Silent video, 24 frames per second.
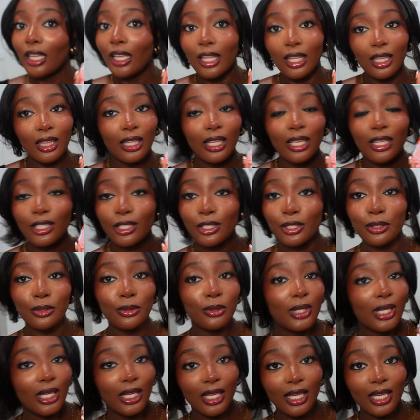let's do
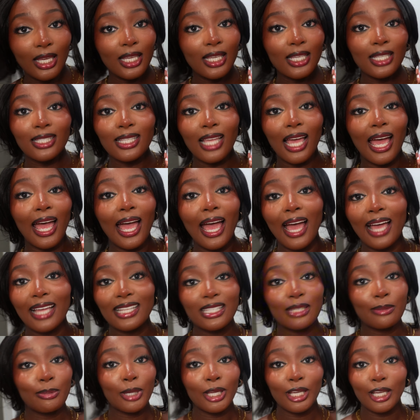this. I had
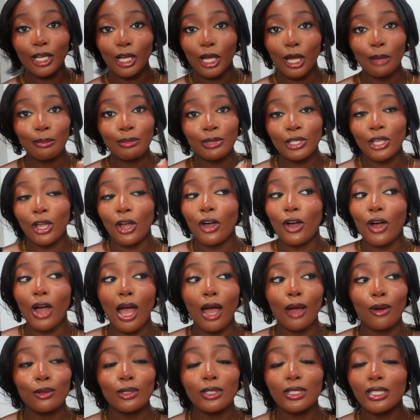to pick up, y'all.
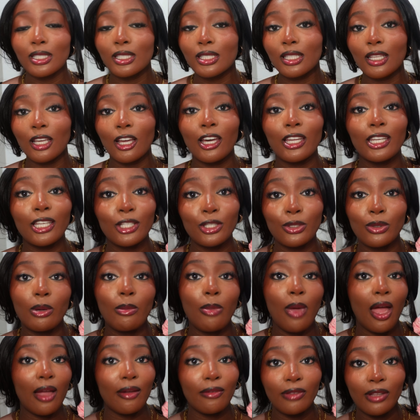I was gonna do a
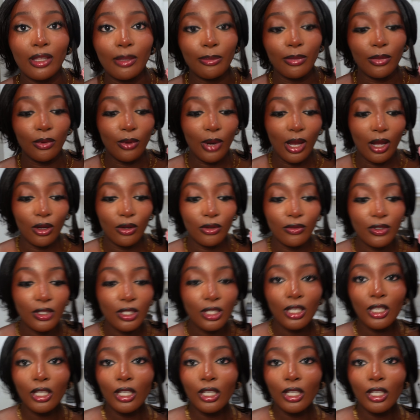backflip in Ralph's.